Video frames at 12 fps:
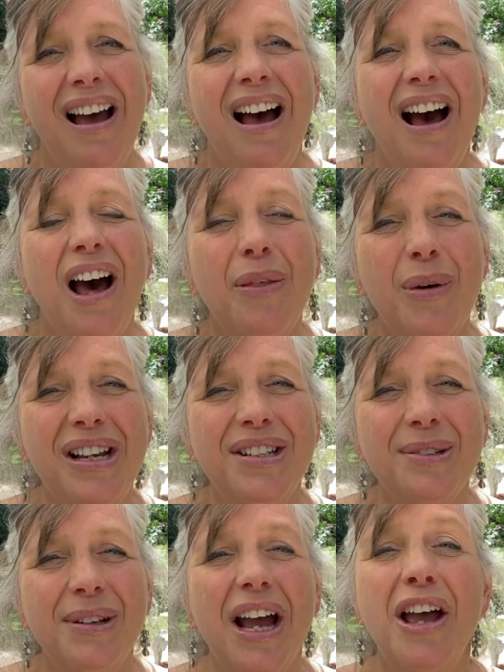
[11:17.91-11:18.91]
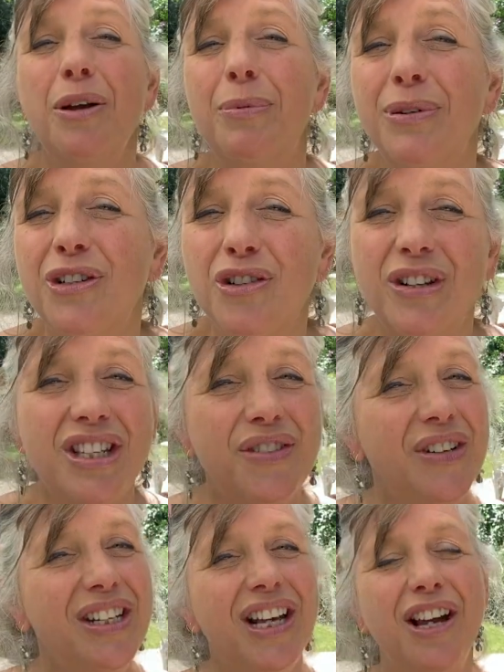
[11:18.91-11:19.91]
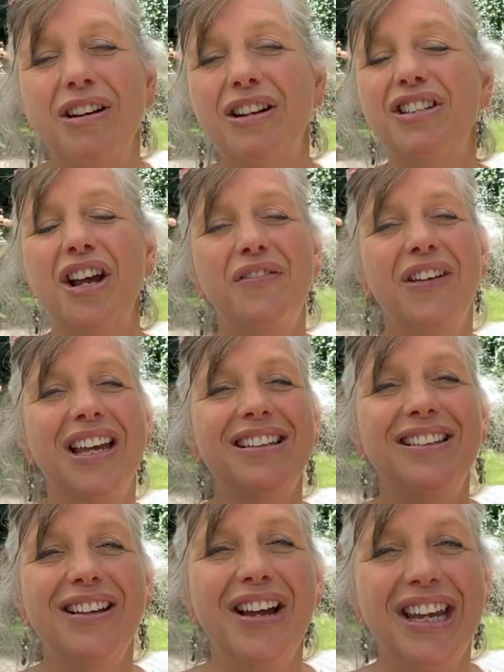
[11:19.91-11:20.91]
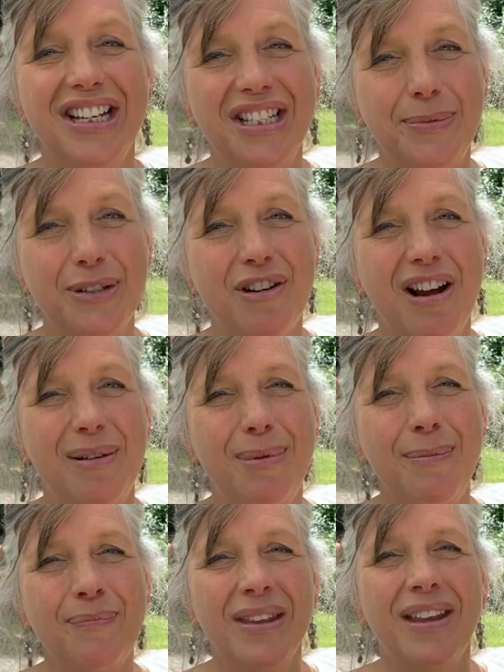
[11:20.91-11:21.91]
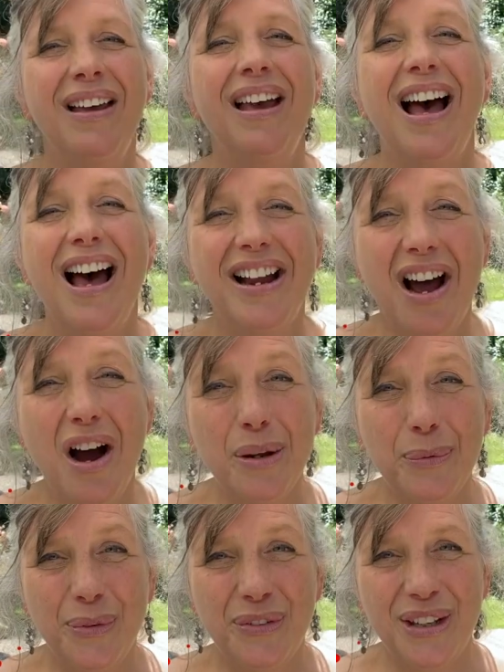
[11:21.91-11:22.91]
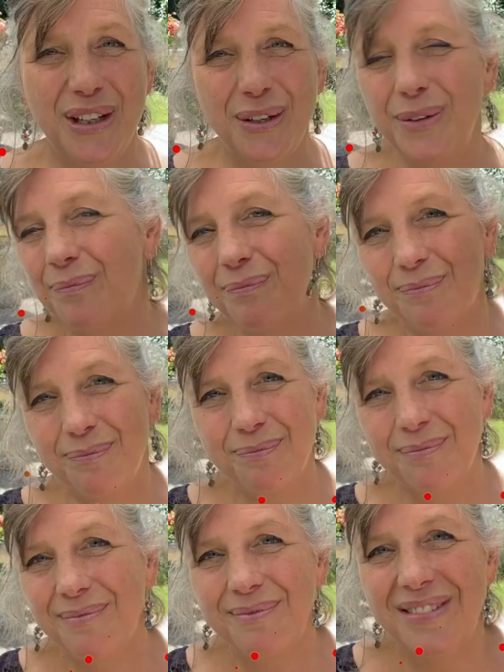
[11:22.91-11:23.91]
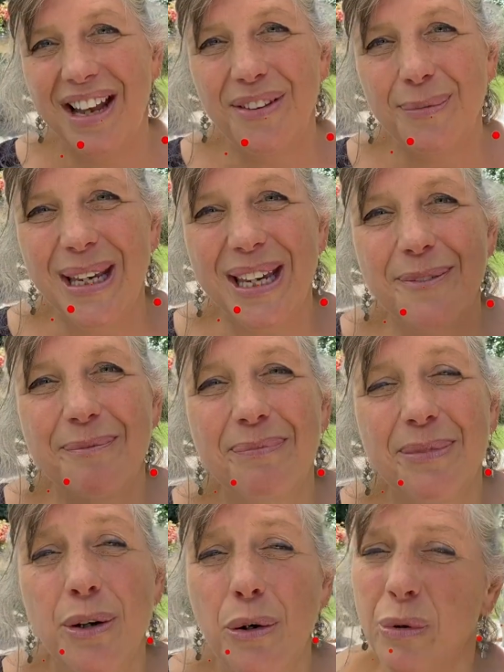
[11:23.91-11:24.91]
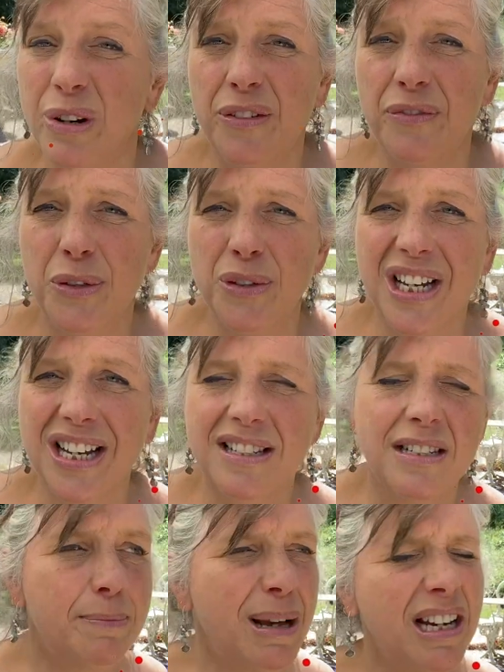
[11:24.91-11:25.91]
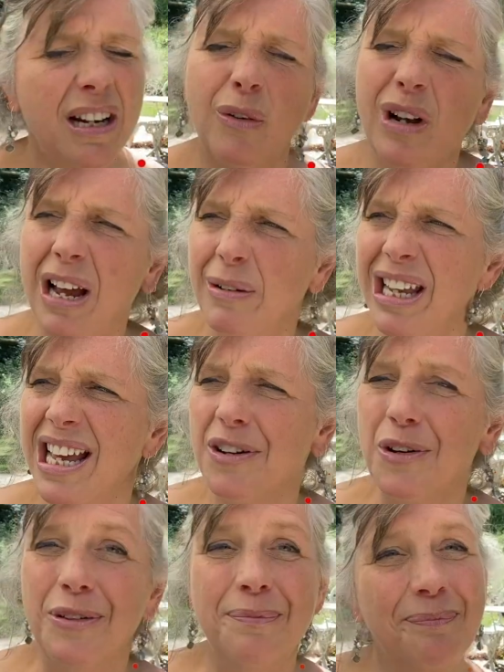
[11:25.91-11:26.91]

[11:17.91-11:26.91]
Otherwise, I hope you enjoyed this video and don't forget to like and subscribe. And I will see you next week or in a few days, depending on how I get on.